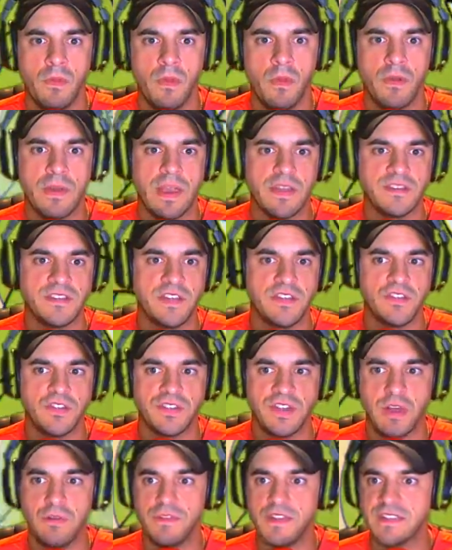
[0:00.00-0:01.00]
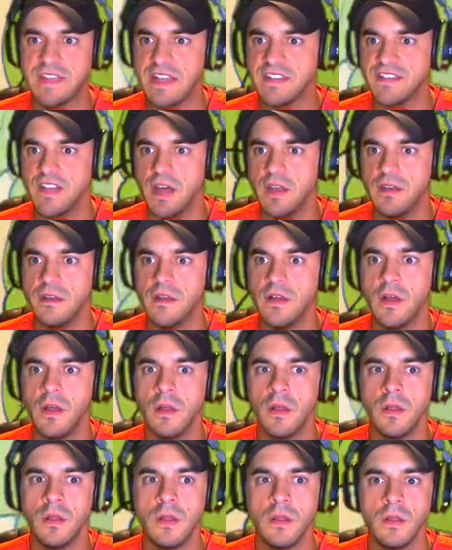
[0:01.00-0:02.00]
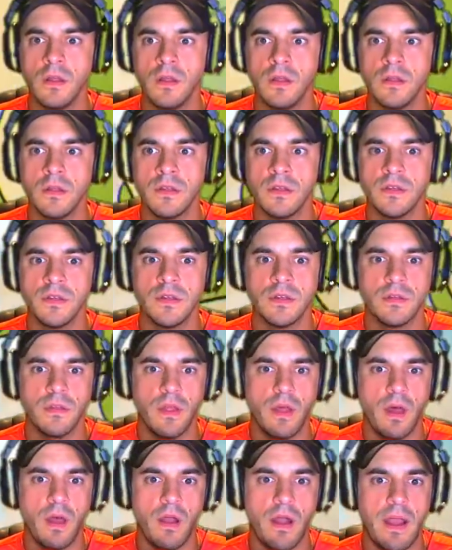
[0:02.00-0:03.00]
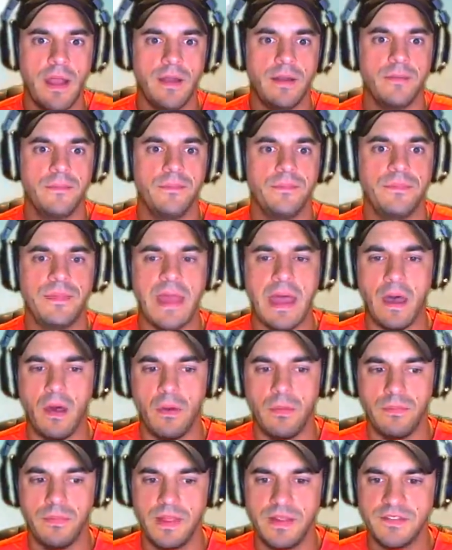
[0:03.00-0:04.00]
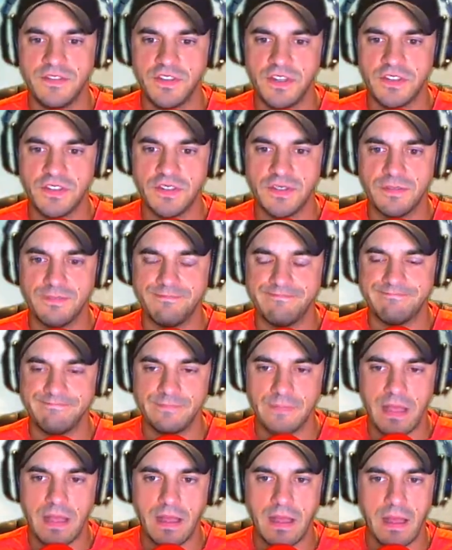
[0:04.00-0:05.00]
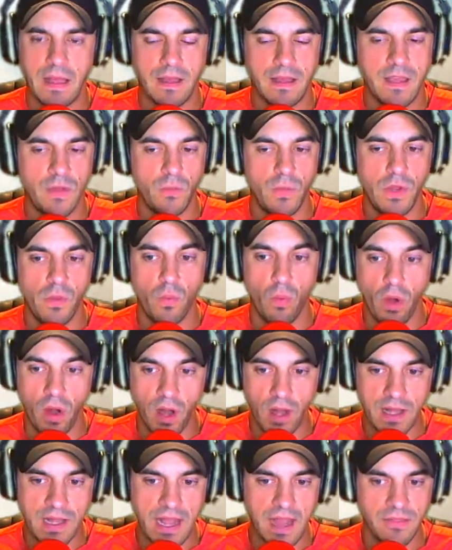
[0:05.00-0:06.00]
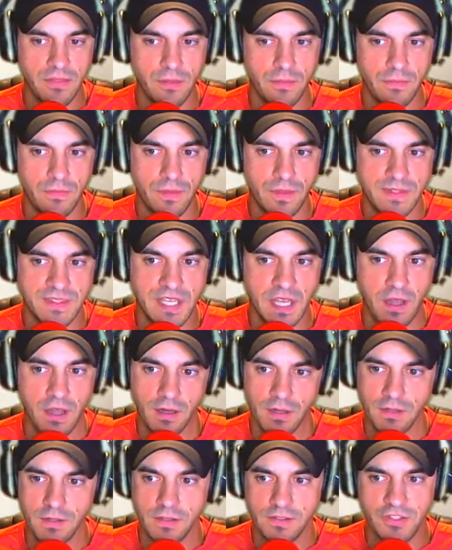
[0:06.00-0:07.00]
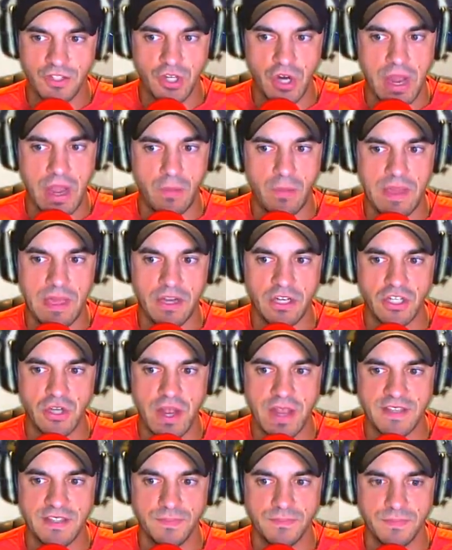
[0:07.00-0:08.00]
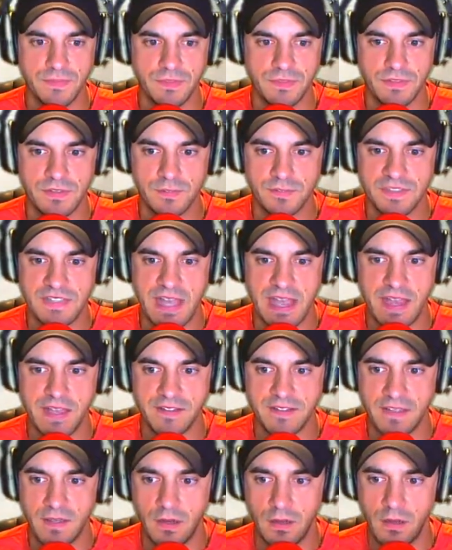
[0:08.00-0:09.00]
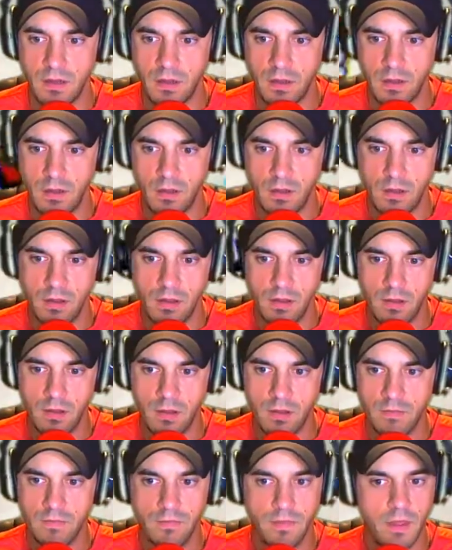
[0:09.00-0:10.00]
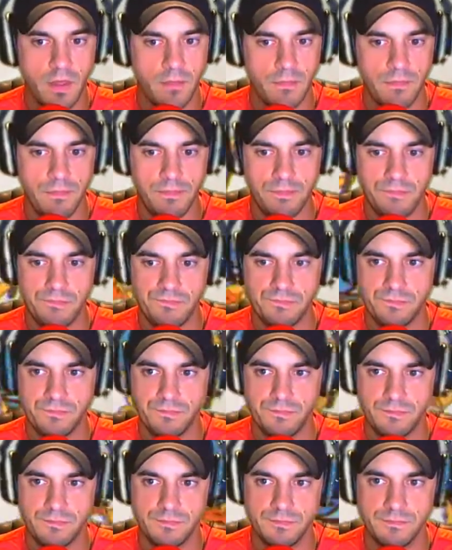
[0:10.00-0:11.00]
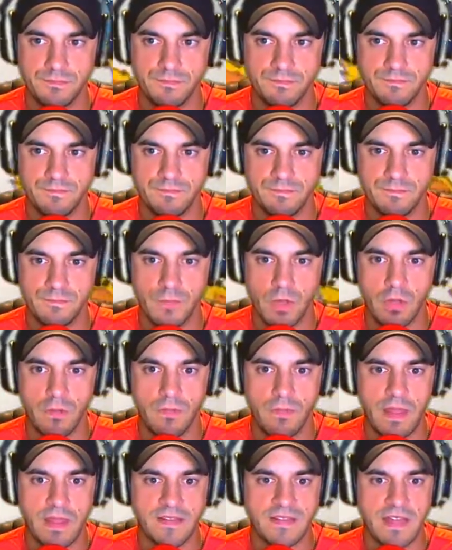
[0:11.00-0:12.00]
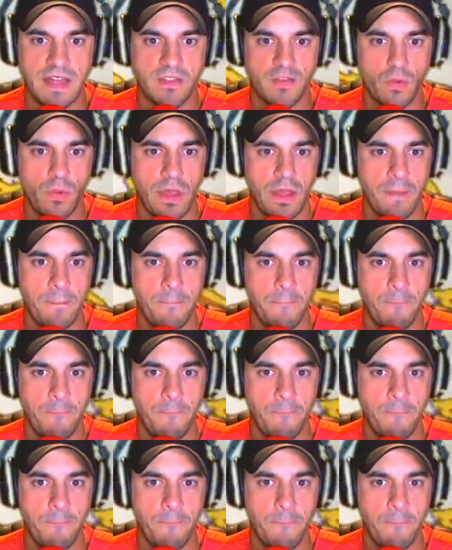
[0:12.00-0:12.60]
Okay, sit yourself. This guy's done. Alright, now, let's just... Can we walk on the, the tongue? Let's try it. We gotta try some, some science here. Oh. Well, that's not the way.